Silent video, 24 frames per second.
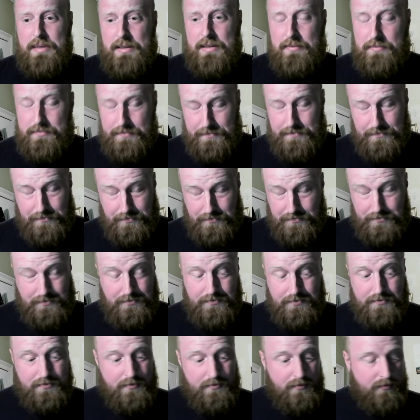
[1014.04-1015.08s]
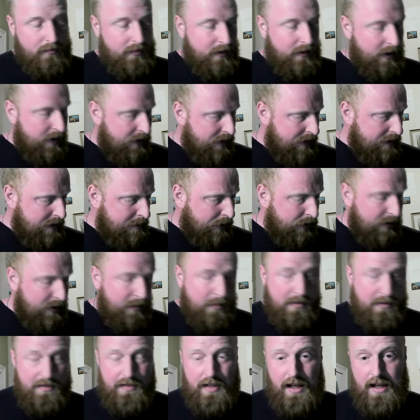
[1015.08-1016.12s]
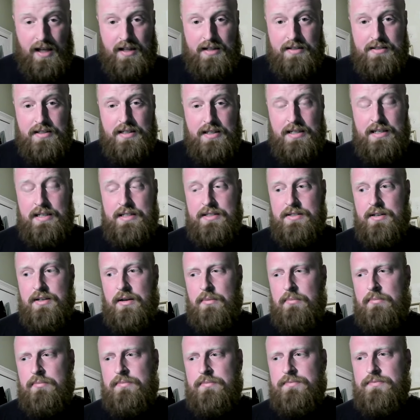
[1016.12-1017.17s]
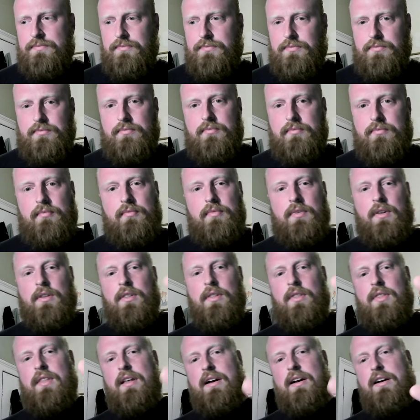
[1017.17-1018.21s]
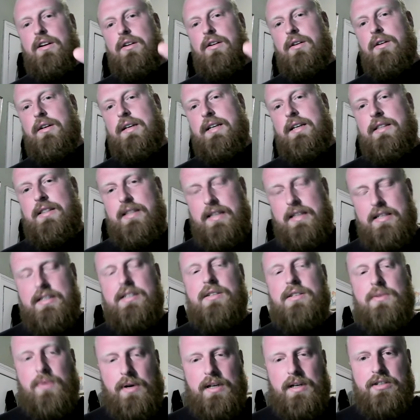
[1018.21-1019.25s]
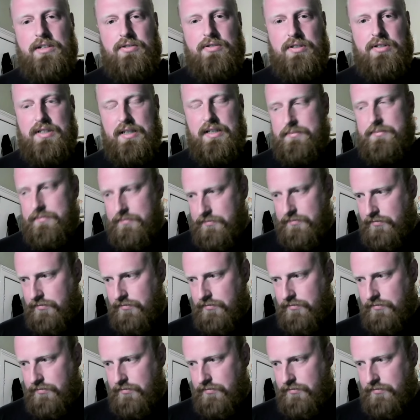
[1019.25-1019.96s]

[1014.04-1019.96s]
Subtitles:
me, the point with that is that this is quite interesting